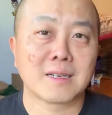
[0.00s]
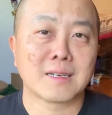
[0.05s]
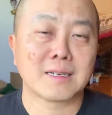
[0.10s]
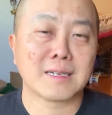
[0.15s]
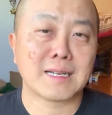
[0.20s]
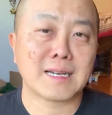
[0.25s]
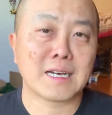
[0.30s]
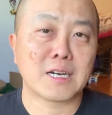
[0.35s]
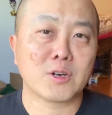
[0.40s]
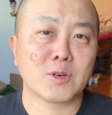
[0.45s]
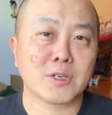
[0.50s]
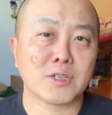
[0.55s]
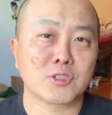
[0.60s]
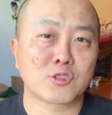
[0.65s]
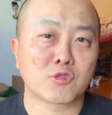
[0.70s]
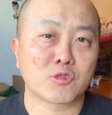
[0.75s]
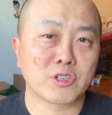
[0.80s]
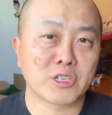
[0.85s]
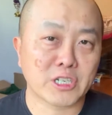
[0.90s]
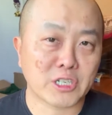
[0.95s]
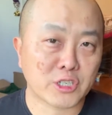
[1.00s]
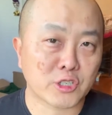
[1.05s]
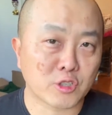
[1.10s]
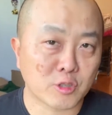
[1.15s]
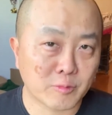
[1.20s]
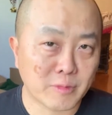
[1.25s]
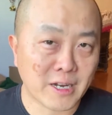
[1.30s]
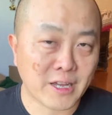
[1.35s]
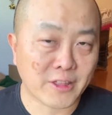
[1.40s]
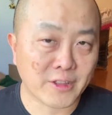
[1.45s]
Now, in traditional
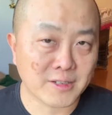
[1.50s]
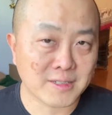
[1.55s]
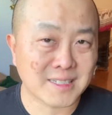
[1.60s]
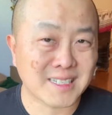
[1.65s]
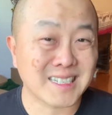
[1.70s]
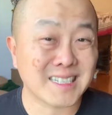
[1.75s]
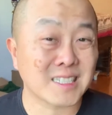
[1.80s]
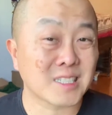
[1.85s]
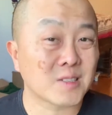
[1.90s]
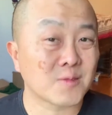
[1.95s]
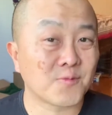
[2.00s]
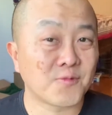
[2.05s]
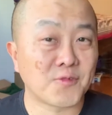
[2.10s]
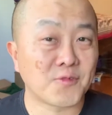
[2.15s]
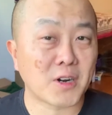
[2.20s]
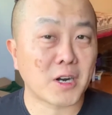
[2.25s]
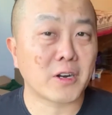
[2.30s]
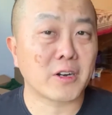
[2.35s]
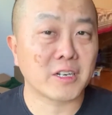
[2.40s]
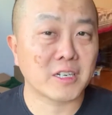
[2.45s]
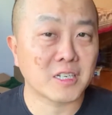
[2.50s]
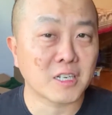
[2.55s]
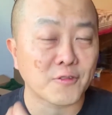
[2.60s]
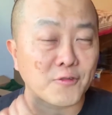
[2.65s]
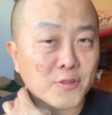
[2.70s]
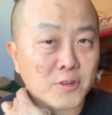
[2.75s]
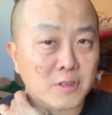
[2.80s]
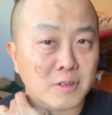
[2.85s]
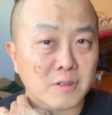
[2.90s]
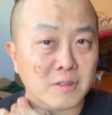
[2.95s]
methods, this is very
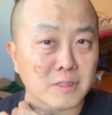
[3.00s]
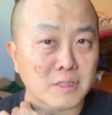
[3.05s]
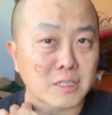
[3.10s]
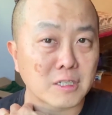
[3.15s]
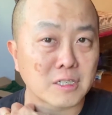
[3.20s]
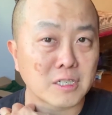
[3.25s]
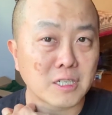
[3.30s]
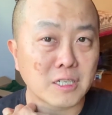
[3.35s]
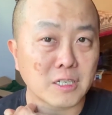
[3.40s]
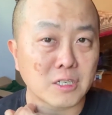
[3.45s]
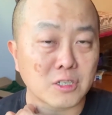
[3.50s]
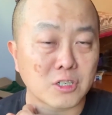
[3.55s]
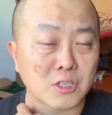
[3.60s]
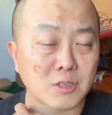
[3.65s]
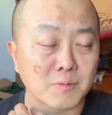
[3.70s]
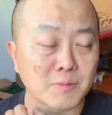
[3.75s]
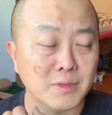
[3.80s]
difficult to teach